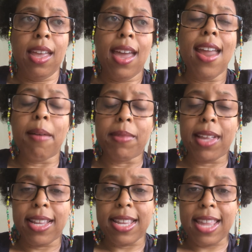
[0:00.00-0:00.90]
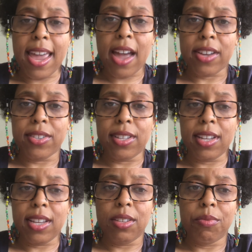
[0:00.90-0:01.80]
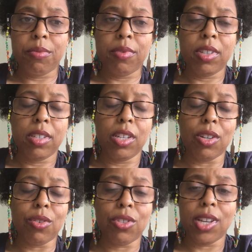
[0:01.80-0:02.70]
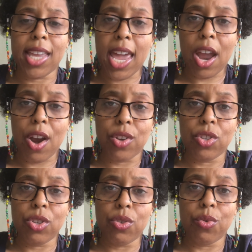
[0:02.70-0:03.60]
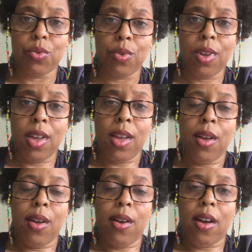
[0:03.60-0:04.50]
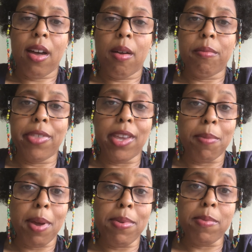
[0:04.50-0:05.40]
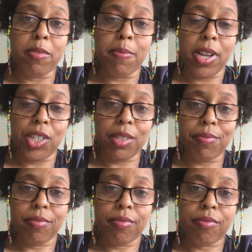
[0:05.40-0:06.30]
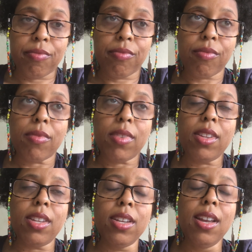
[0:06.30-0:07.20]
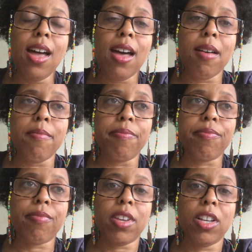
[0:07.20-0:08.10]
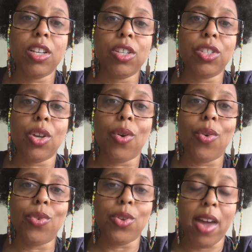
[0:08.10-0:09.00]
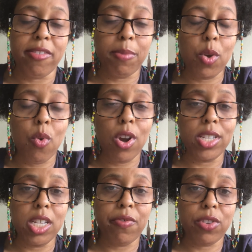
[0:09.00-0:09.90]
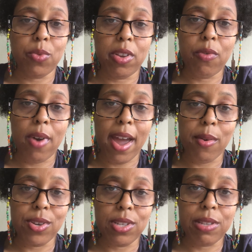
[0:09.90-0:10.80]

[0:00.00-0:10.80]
And I'm glad that they actually, took care to think about people's budget. So you have to be quarantined for 24 hours.